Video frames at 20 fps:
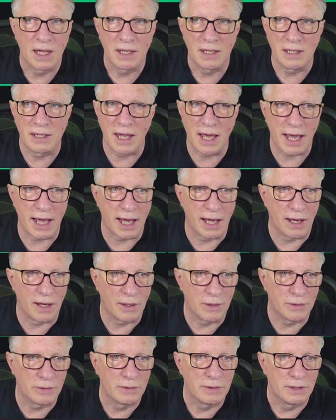
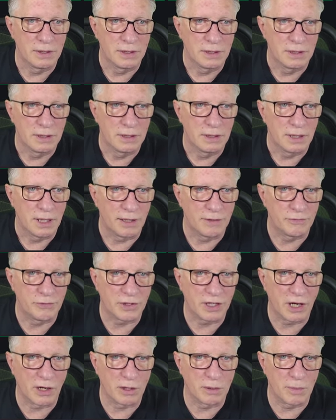Now, if
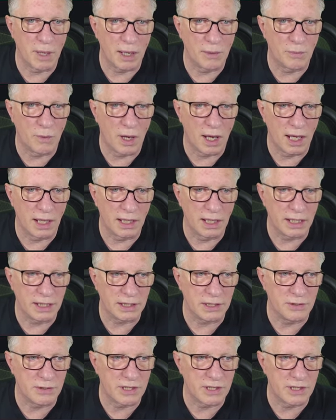we go to my wallet, you